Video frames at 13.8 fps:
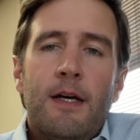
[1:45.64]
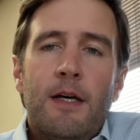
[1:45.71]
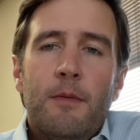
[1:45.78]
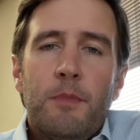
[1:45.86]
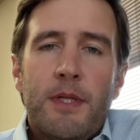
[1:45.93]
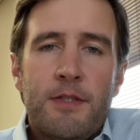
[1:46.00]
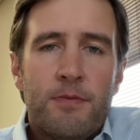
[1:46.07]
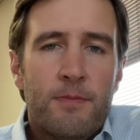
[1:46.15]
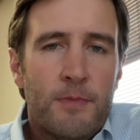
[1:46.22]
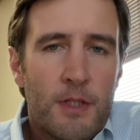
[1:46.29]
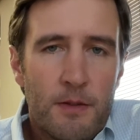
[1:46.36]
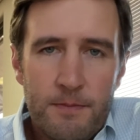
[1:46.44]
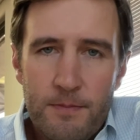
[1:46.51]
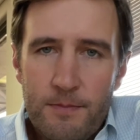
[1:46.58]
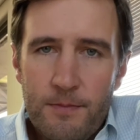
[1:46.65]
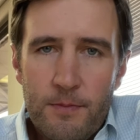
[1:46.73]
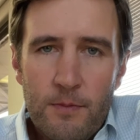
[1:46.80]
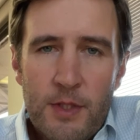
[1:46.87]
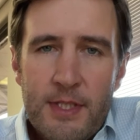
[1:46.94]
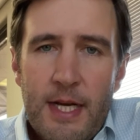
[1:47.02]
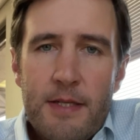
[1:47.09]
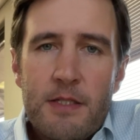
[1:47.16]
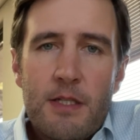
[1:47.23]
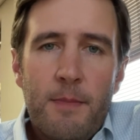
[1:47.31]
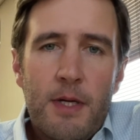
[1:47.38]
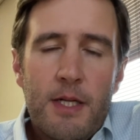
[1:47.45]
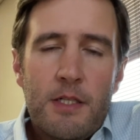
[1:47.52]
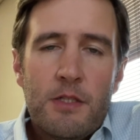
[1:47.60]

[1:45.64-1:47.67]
please reach out to somebody,